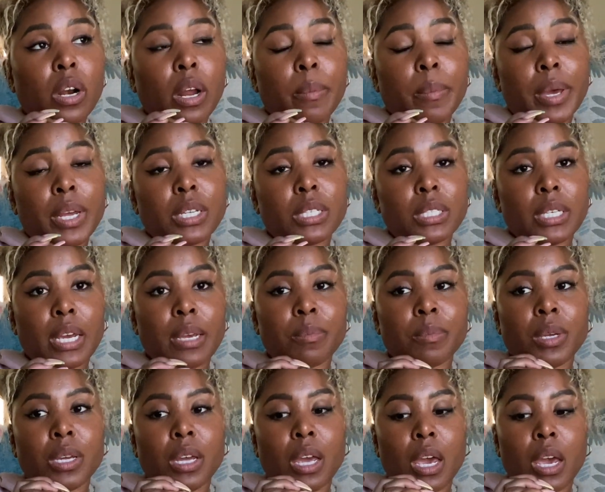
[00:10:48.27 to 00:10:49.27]
I made a
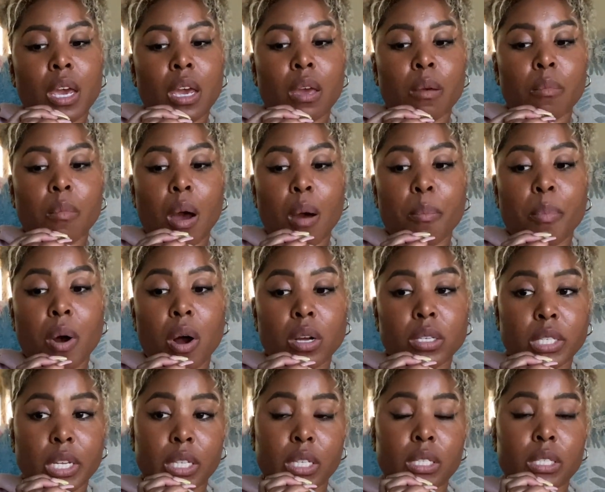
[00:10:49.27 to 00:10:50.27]
statement and my
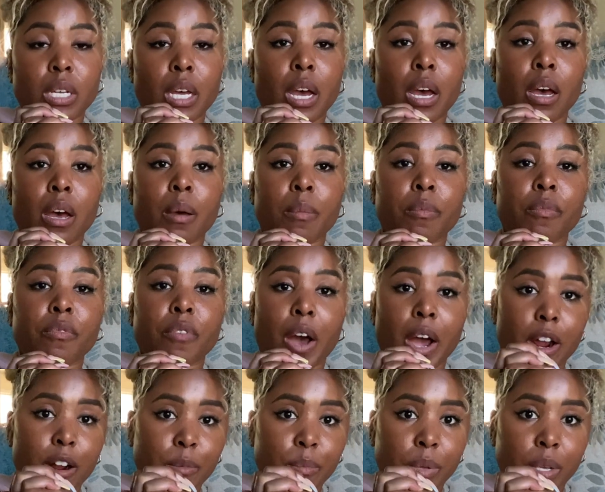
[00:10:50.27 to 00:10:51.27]
boss at the time
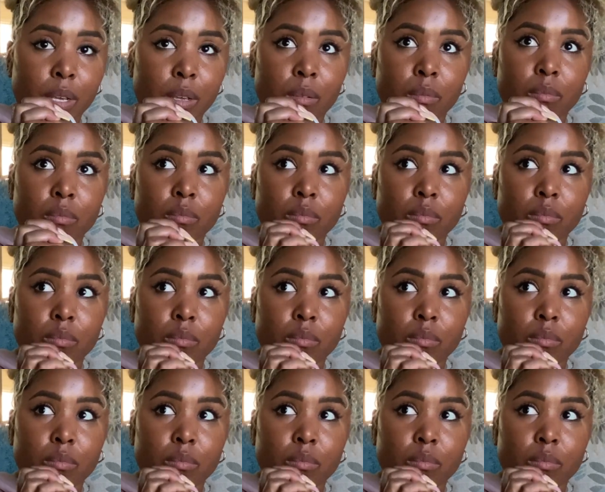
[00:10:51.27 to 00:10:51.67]
fired me